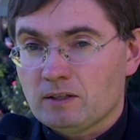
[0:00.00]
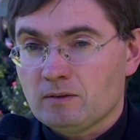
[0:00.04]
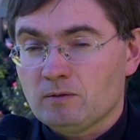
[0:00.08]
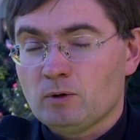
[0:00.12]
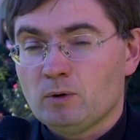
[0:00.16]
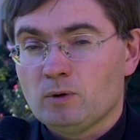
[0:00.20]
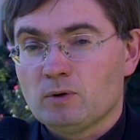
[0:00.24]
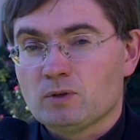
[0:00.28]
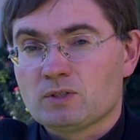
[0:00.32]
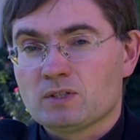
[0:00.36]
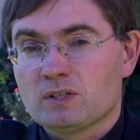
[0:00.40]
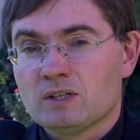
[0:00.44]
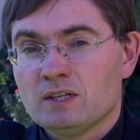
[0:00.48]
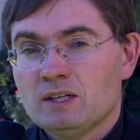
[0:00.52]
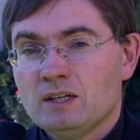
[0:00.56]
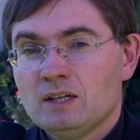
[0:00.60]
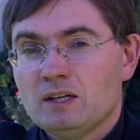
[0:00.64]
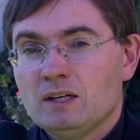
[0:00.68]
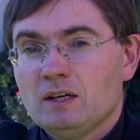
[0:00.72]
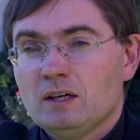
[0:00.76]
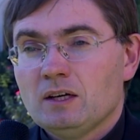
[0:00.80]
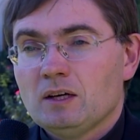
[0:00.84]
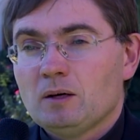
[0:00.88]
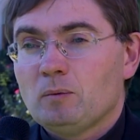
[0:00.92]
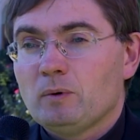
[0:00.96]
And of course,
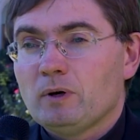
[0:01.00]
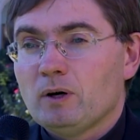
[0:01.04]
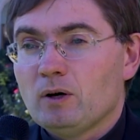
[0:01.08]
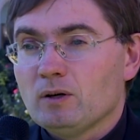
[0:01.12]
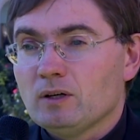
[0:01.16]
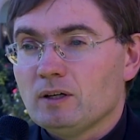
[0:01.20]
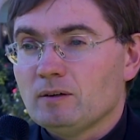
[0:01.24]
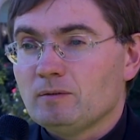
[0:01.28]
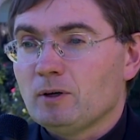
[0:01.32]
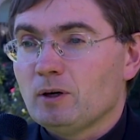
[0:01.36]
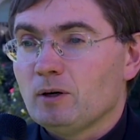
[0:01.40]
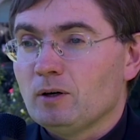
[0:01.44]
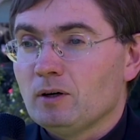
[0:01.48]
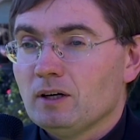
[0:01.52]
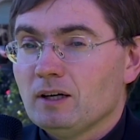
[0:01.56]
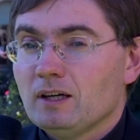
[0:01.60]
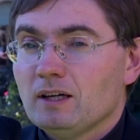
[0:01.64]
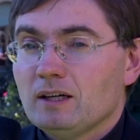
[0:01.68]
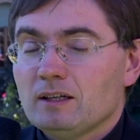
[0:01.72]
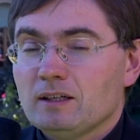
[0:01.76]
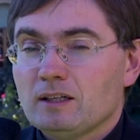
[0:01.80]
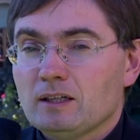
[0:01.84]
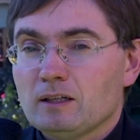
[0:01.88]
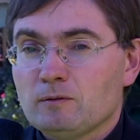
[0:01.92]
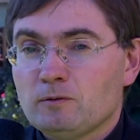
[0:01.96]
we all have our
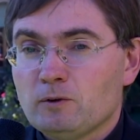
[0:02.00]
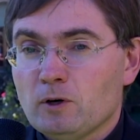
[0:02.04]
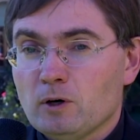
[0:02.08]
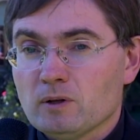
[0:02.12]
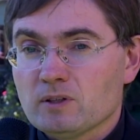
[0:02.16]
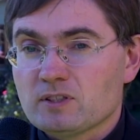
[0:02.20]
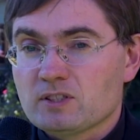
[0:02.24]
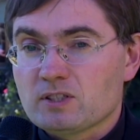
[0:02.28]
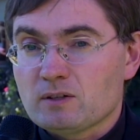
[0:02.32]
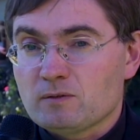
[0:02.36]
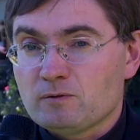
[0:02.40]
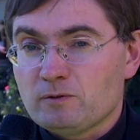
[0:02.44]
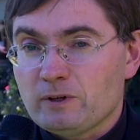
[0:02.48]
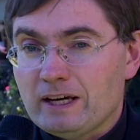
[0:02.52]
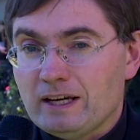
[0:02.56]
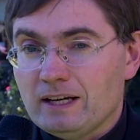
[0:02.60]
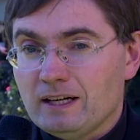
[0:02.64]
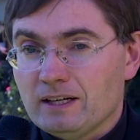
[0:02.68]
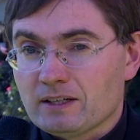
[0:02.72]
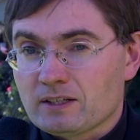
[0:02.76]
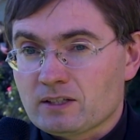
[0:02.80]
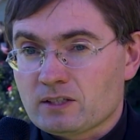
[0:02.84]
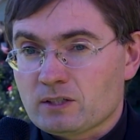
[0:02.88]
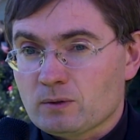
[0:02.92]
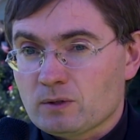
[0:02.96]
little faults and
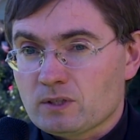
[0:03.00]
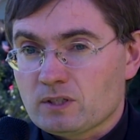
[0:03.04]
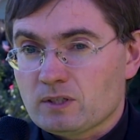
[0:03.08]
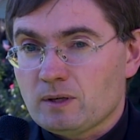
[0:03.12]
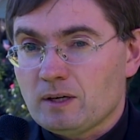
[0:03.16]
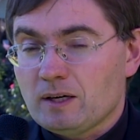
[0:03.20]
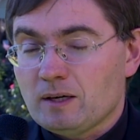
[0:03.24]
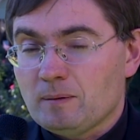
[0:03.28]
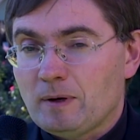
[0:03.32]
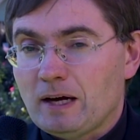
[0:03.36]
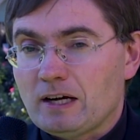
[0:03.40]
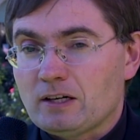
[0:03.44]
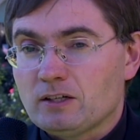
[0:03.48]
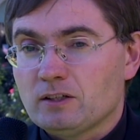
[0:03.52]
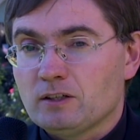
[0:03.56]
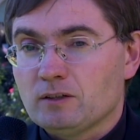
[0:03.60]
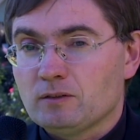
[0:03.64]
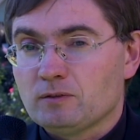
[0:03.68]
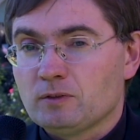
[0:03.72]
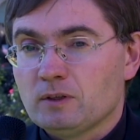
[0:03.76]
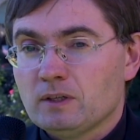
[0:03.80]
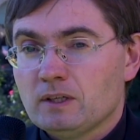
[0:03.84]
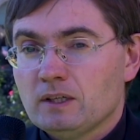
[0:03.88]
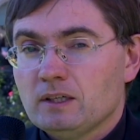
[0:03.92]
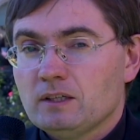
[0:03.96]
failings, so it's a matter
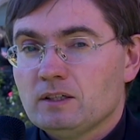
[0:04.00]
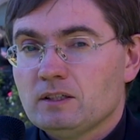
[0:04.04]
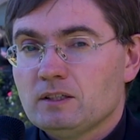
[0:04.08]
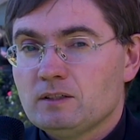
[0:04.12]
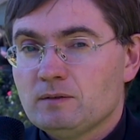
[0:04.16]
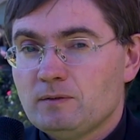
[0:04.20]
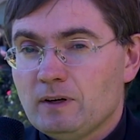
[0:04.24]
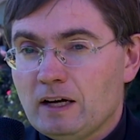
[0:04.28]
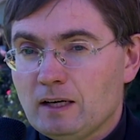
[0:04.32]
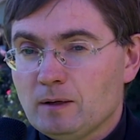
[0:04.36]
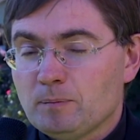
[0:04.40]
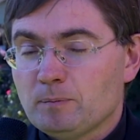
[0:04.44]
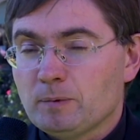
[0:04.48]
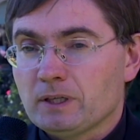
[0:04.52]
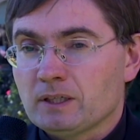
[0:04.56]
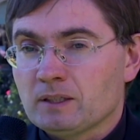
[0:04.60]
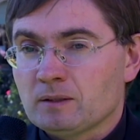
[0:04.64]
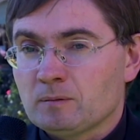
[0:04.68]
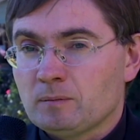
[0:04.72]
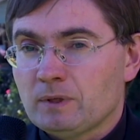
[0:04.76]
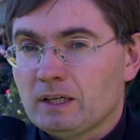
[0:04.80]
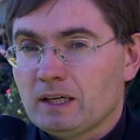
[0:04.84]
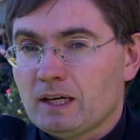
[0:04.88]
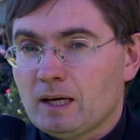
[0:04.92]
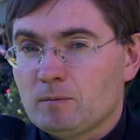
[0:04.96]
of
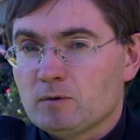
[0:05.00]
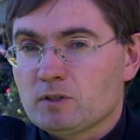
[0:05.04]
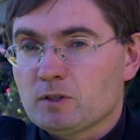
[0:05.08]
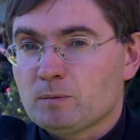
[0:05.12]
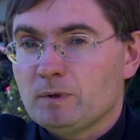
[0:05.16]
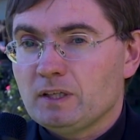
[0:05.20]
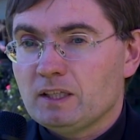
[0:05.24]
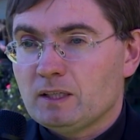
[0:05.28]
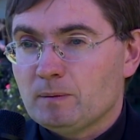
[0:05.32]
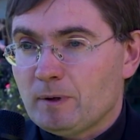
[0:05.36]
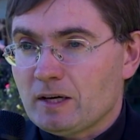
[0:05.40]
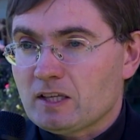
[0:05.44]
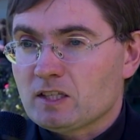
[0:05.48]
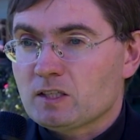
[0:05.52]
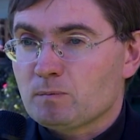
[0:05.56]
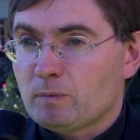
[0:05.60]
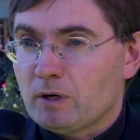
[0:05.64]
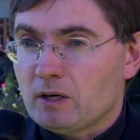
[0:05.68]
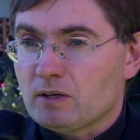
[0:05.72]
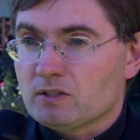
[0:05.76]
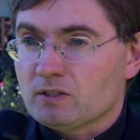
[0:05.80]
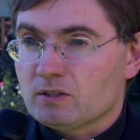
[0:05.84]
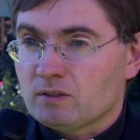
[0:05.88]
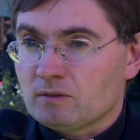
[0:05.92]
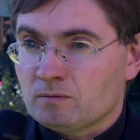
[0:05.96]
developing, being able to be the best
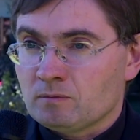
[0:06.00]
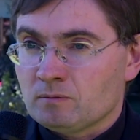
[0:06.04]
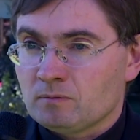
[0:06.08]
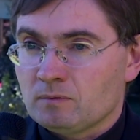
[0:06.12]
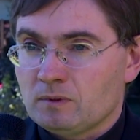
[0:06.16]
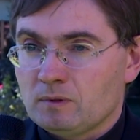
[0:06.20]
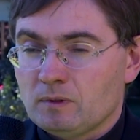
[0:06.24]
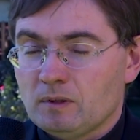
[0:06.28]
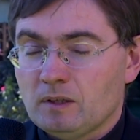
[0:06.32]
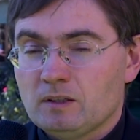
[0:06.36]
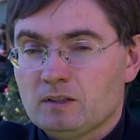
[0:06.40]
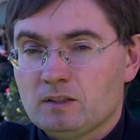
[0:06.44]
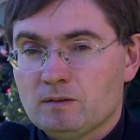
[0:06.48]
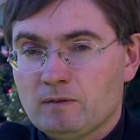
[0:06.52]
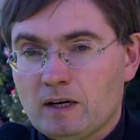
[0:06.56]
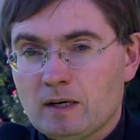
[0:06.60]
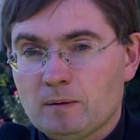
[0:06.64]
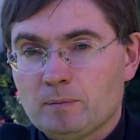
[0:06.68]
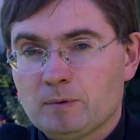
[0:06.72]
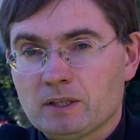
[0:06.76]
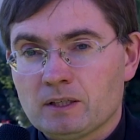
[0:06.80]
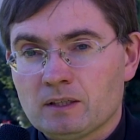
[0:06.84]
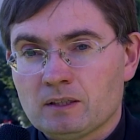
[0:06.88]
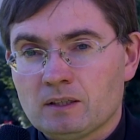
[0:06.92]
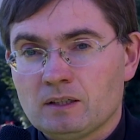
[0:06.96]
person,
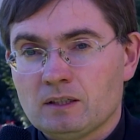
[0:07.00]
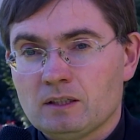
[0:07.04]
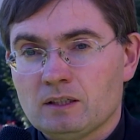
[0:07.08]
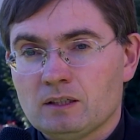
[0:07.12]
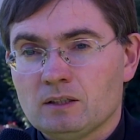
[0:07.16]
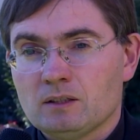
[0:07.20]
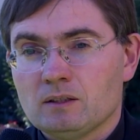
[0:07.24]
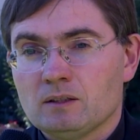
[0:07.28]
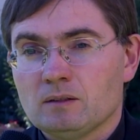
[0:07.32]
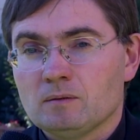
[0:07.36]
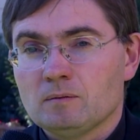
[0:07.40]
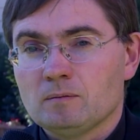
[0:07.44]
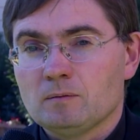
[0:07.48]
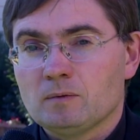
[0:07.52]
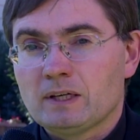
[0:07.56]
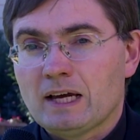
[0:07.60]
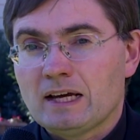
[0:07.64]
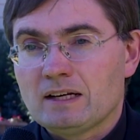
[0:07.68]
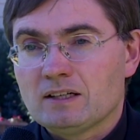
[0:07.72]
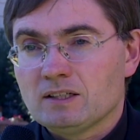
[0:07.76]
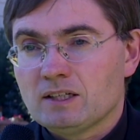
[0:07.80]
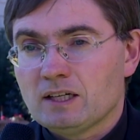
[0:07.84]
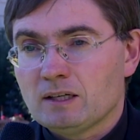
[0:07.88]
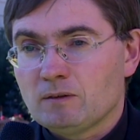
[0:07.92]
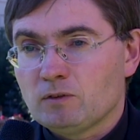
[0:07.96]
developing the
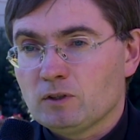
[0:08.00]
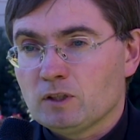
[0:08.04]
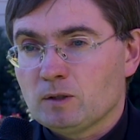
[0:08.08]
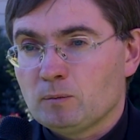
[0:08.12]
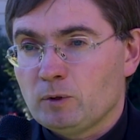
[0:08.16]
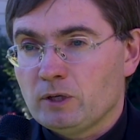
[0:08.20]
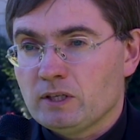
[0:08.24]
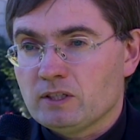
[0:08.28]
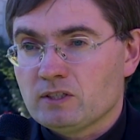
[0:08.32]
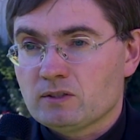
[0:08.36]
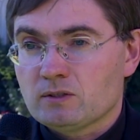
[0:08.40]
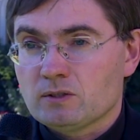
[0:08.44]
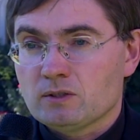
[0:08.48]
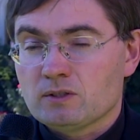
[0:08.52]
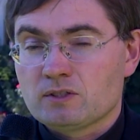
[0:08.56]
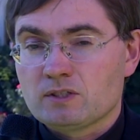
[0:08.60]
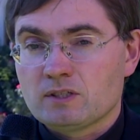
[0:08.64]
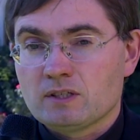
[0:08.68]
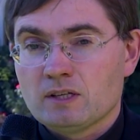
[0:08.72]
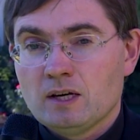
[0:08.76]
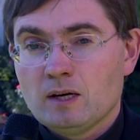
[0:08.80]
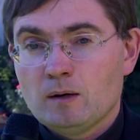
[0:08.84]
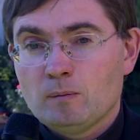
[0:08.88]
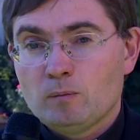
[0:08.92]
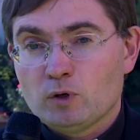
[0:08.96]
candidate for the
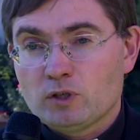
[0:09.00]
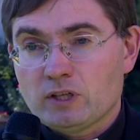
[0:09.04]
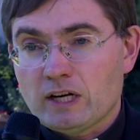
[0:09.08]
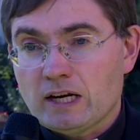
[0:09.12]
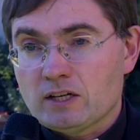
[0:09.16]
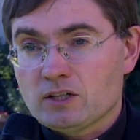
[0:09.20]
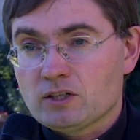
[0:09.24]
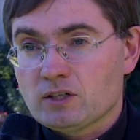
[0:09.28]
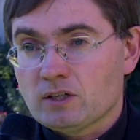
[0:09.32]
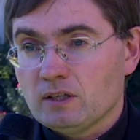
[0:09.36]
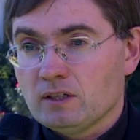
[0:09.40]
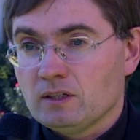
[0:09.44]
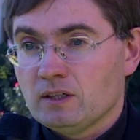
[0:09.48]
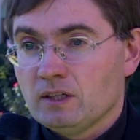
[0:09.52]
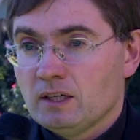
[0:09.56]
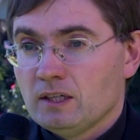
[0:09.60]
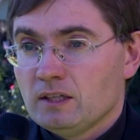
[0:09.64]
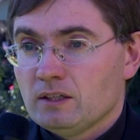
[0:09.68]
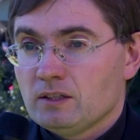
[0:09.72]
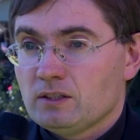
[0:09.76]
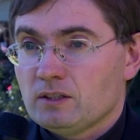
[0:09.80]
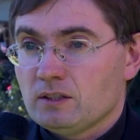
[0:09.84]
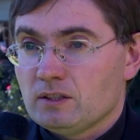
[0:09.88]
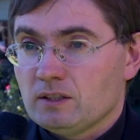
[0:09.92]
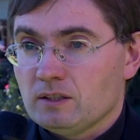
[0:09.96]
priesthood's potential
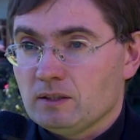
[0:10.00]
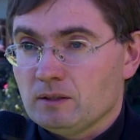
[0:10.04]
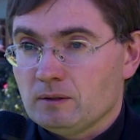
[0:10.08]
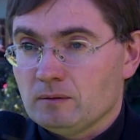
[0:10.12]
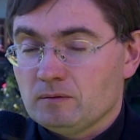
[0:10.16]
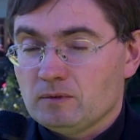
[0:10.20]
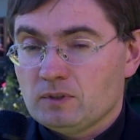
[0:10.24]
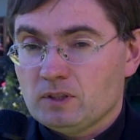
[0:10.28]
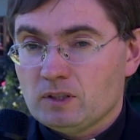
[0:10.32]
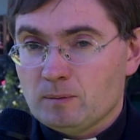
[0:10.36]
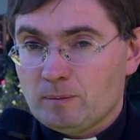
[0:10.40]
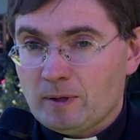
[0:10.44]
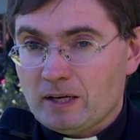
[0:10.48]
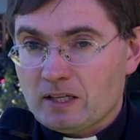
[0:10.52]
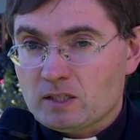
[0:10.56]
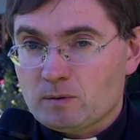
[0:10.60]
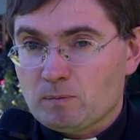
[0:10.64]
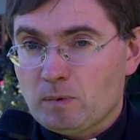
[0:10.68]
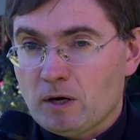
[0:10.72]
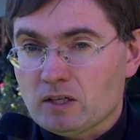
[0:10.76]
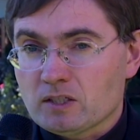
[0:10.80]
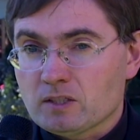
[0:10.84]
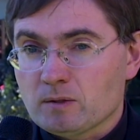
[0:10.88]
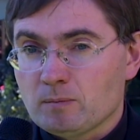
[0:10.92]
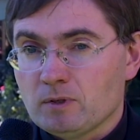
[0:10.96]
to the best
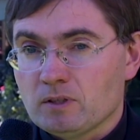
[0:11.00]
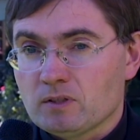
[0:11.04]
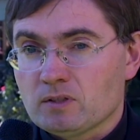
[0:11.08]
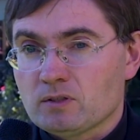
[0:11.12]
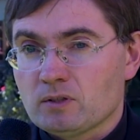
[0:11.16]
possible.